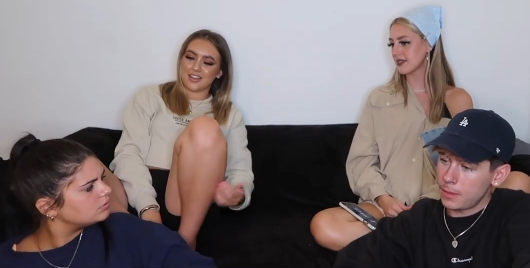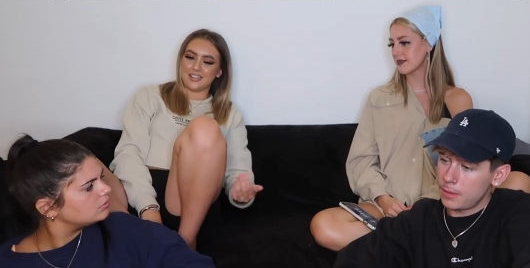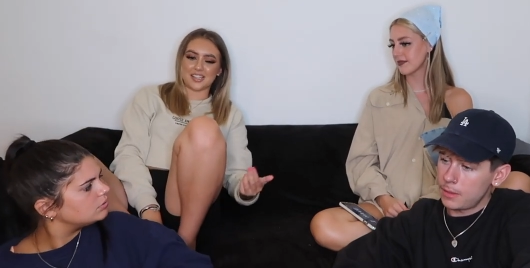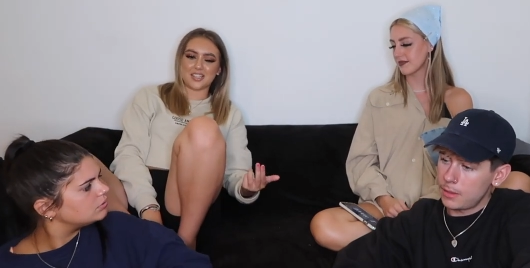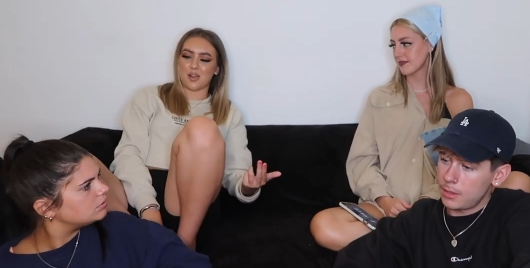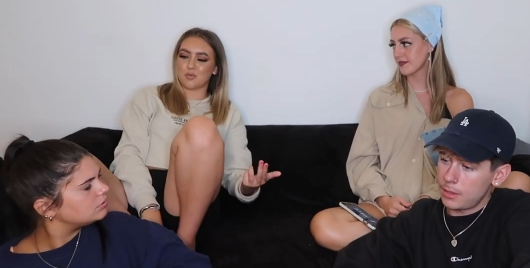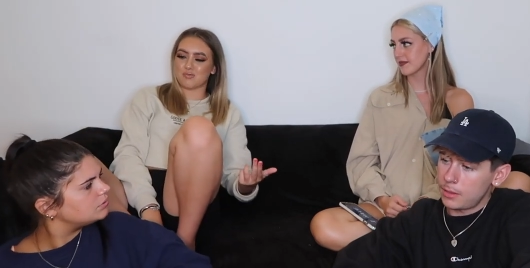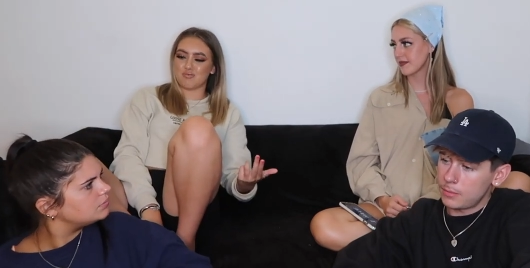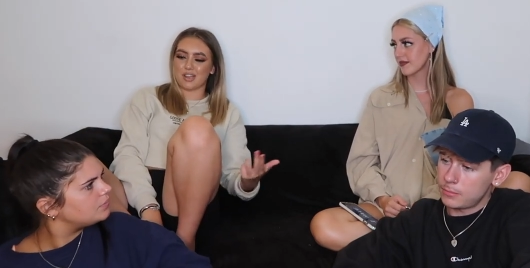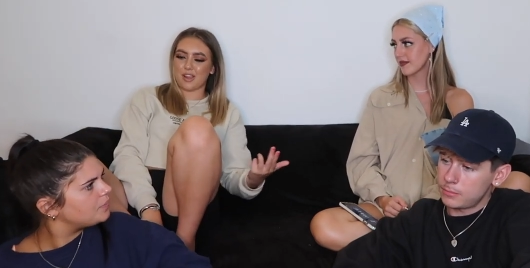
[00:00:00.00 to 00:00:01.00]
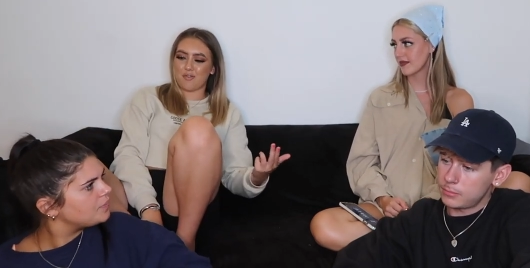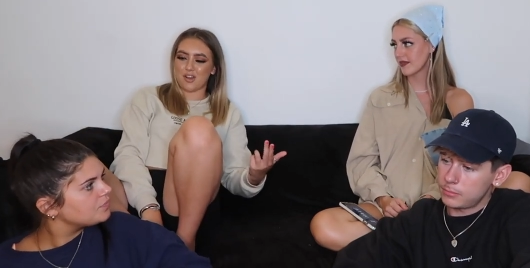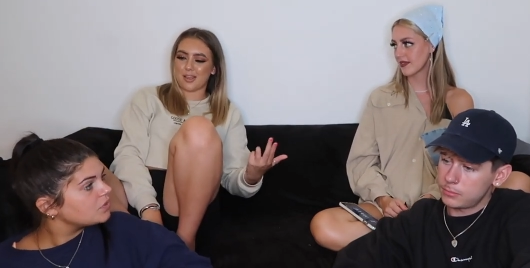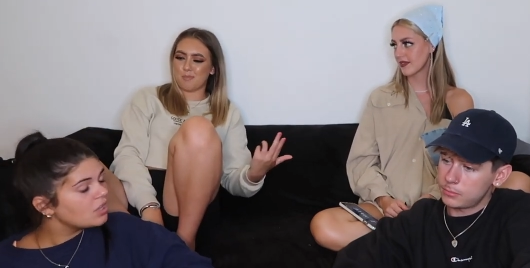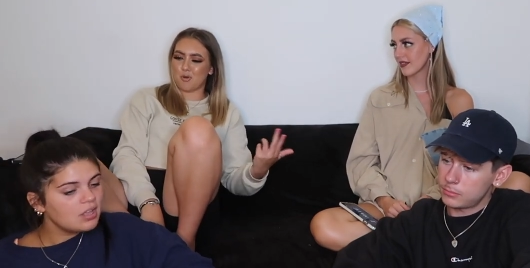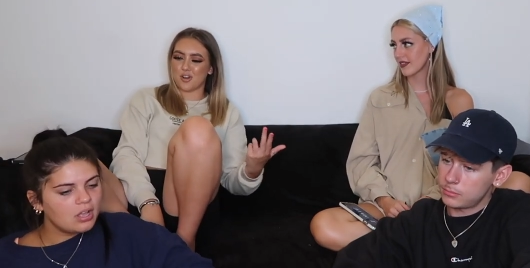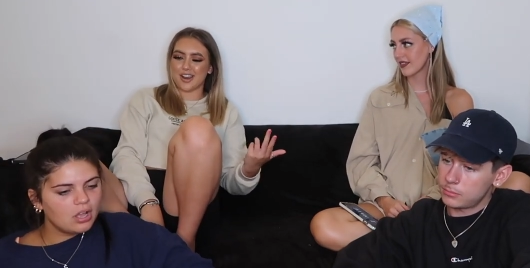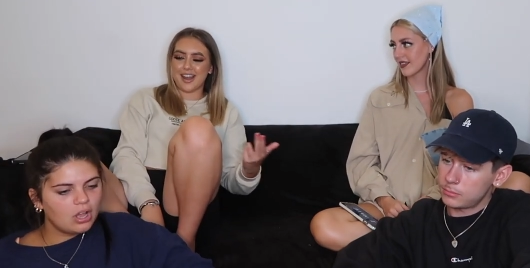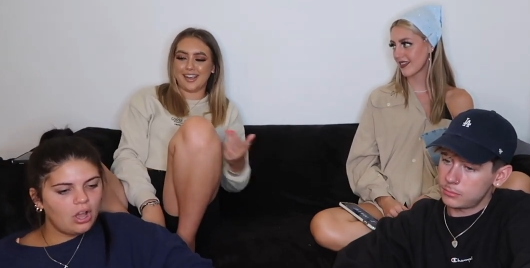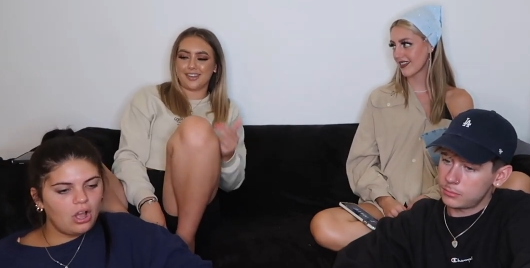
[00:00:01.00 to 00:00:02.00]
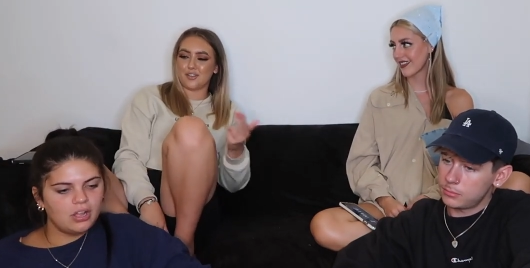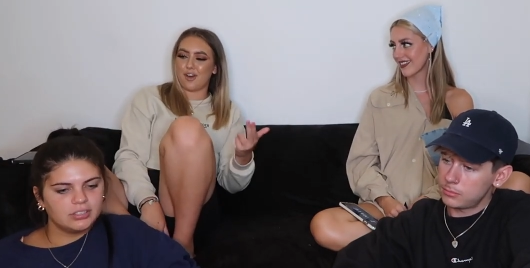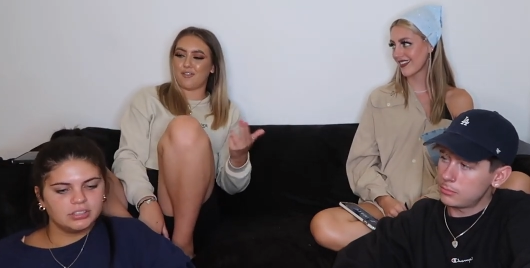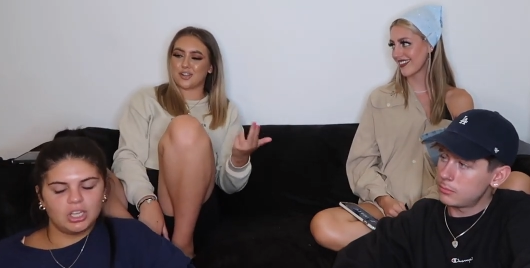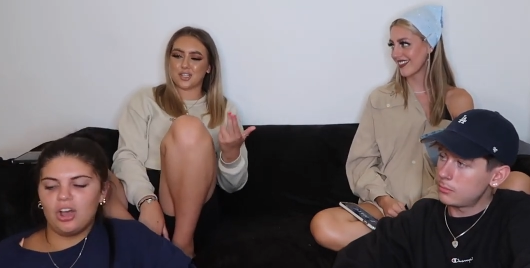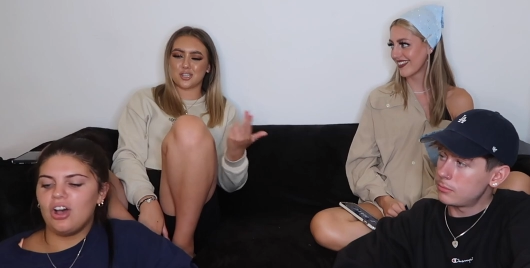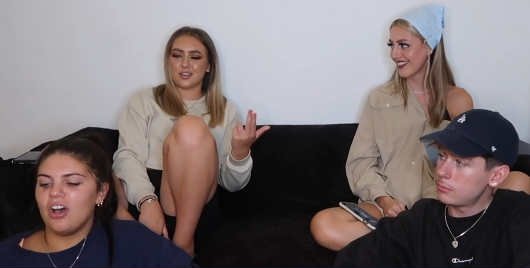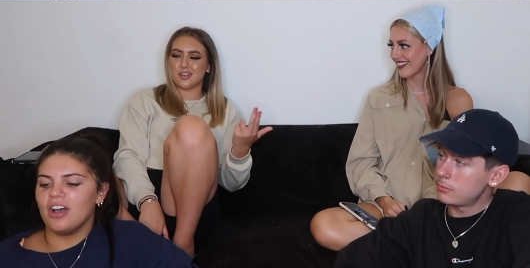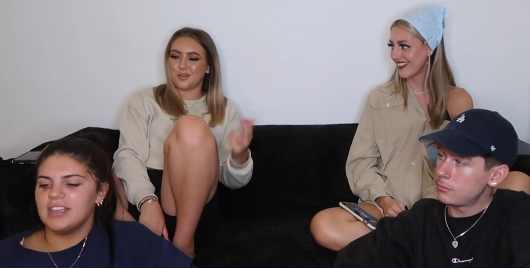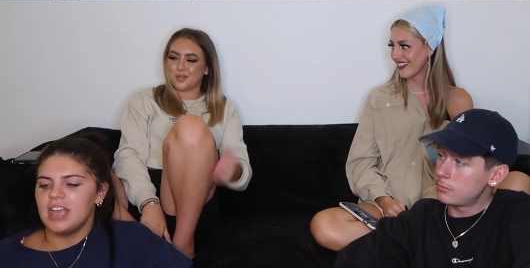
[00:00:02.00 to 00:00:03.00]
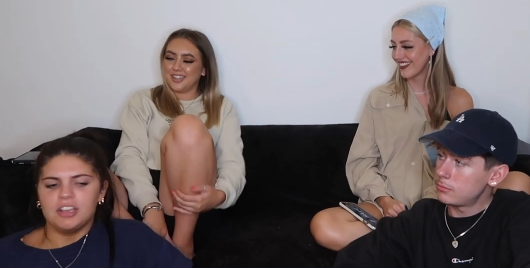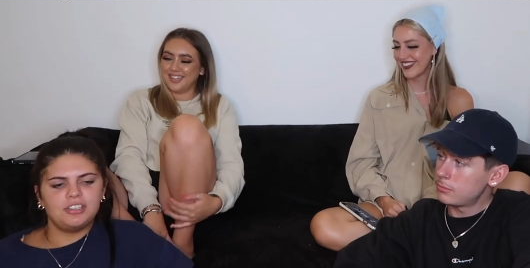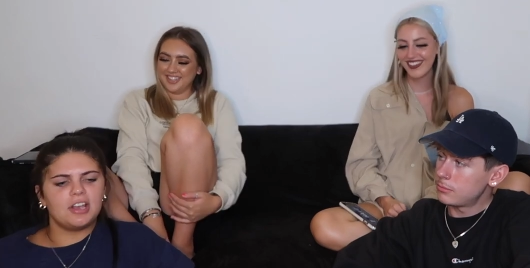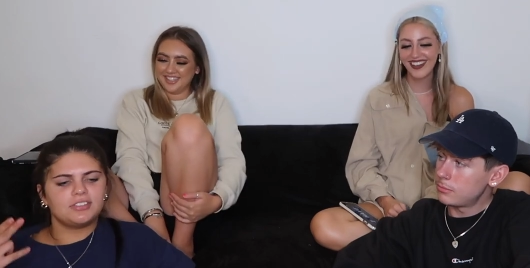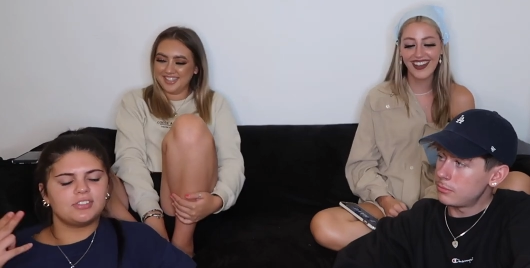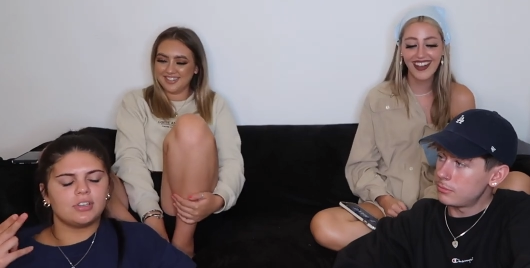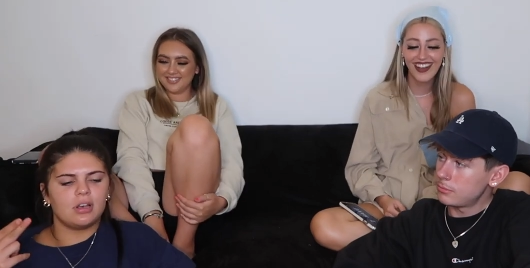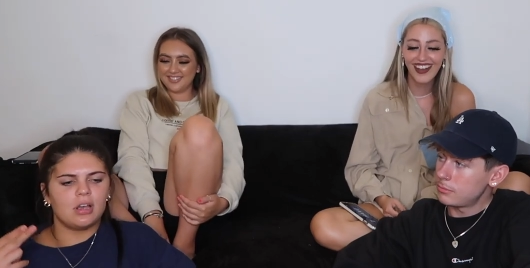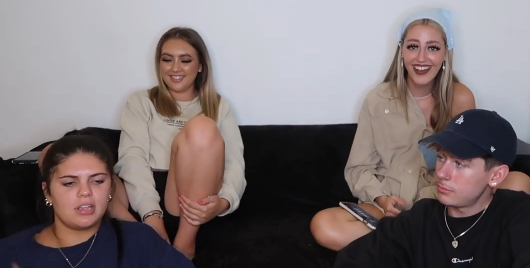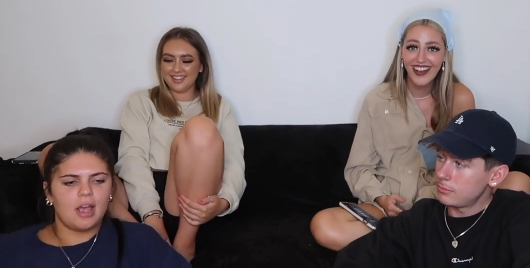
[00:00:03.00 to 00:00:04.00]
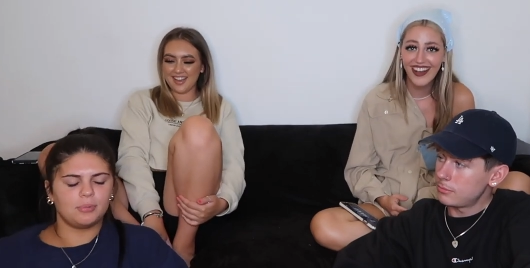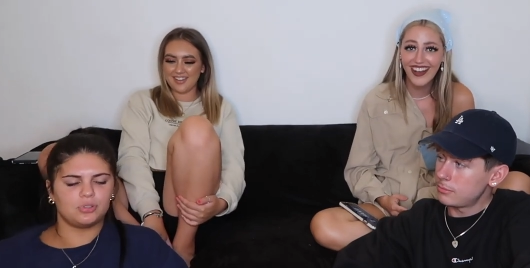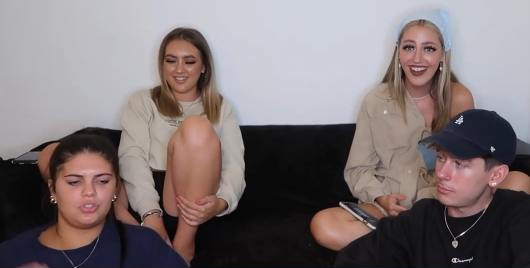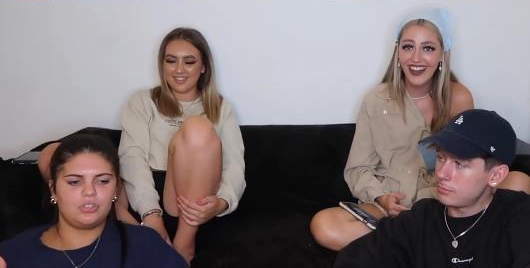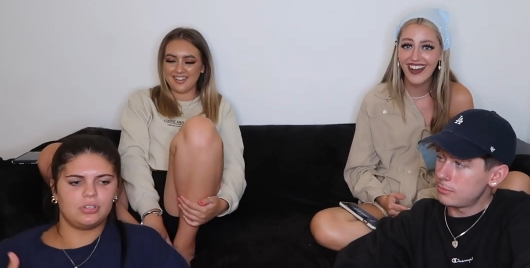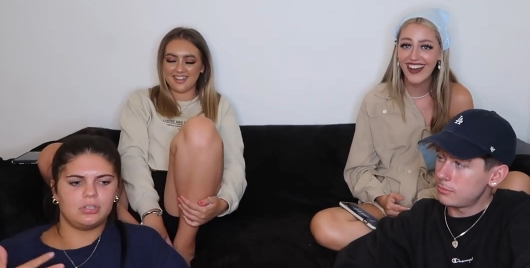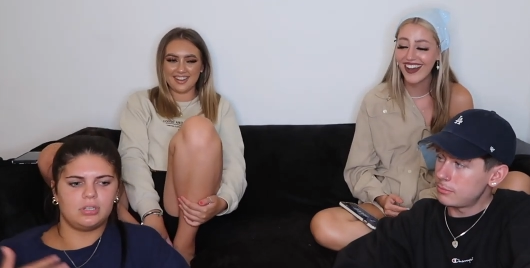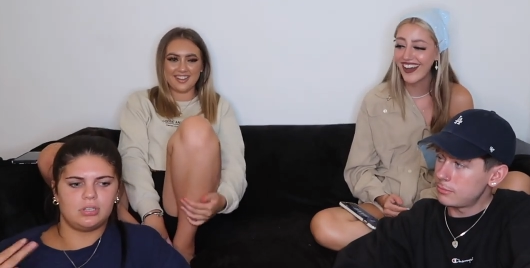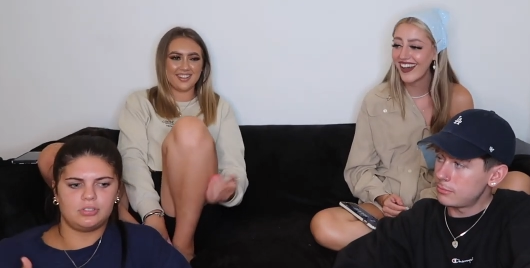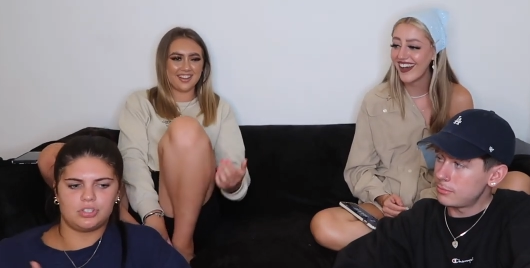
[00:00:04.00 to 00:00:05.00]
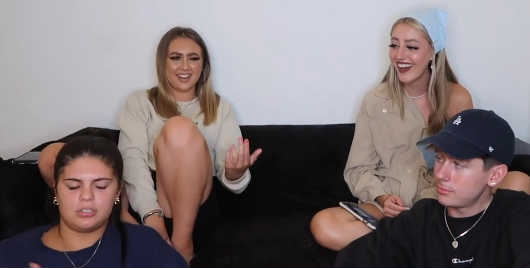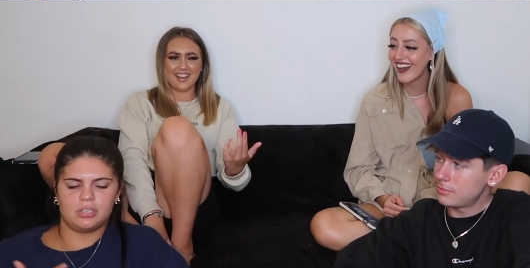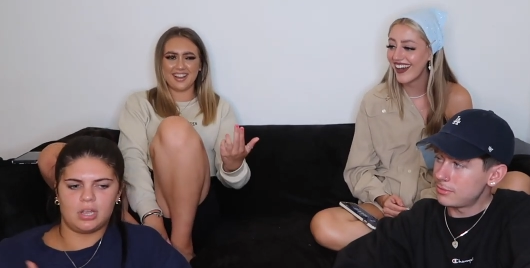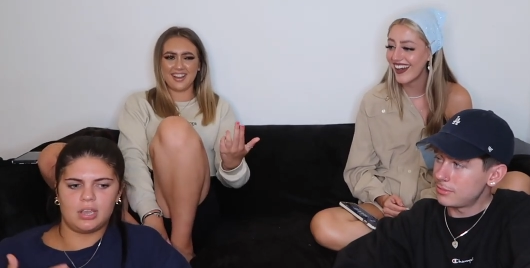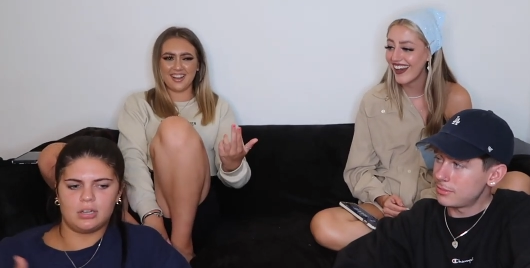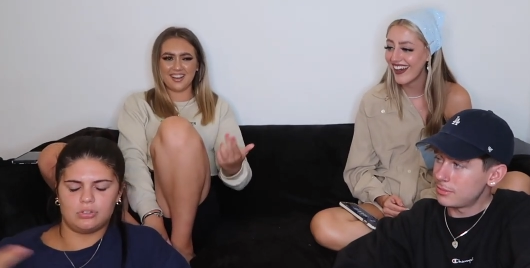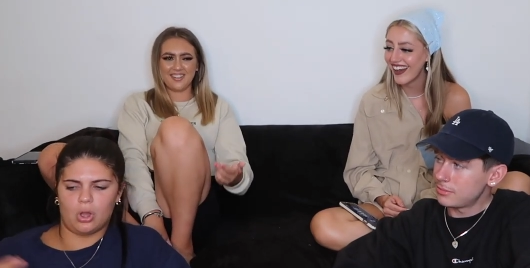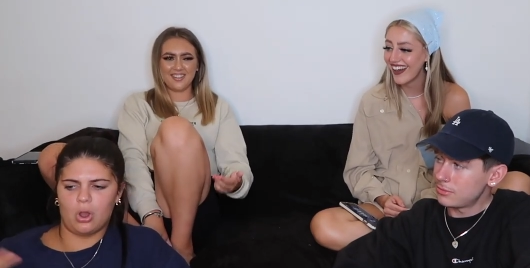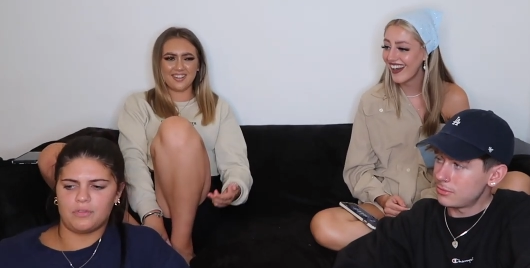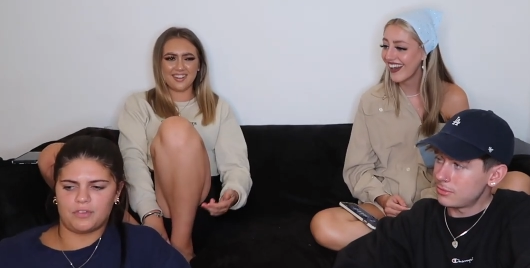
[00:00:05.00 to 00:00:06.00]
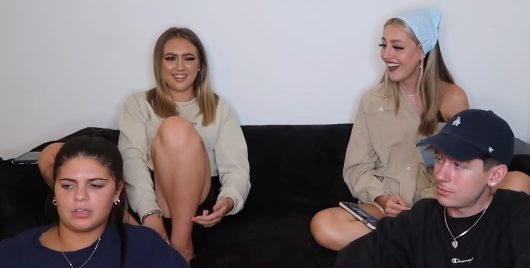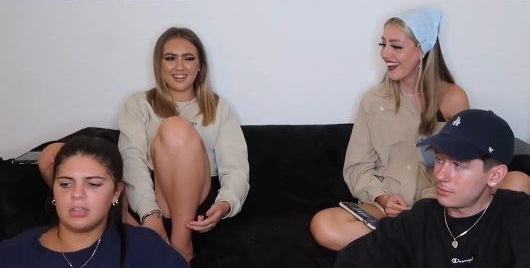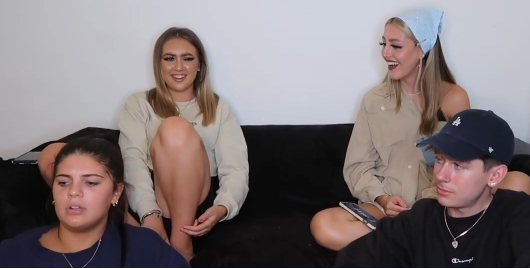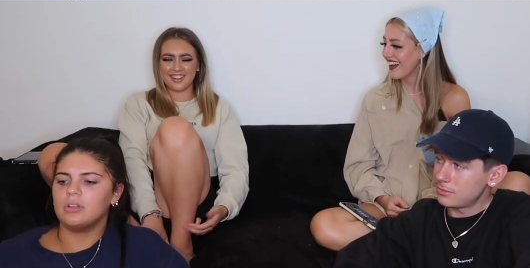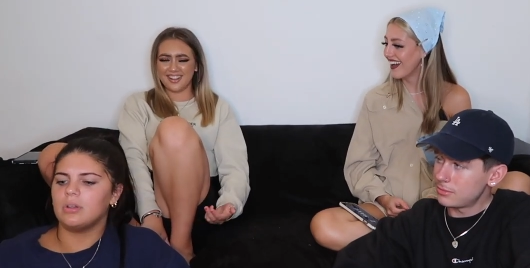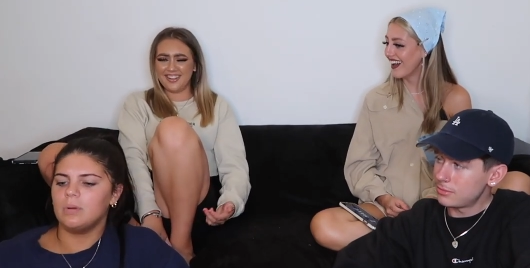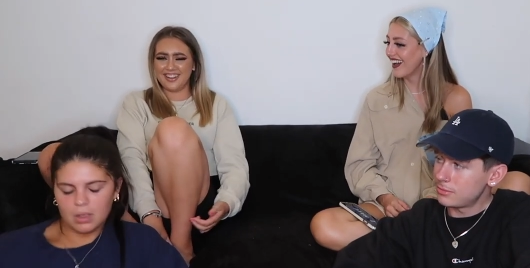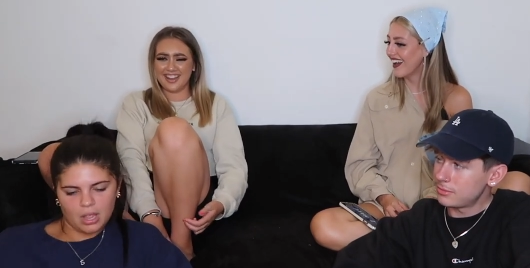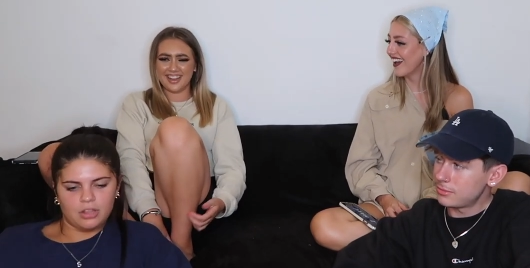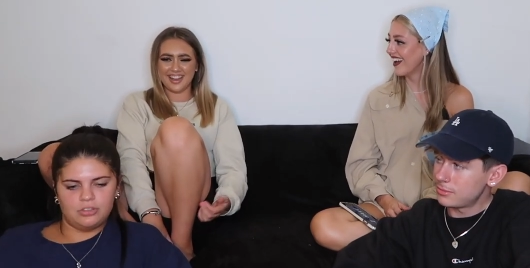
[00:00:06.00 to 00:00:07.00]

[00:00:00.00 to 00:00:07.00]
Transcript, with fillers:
Speaker 1: Yes, I was really fucking bored and I had nothing to do. Yes, I was sitting in the shed and I had no fucking clue.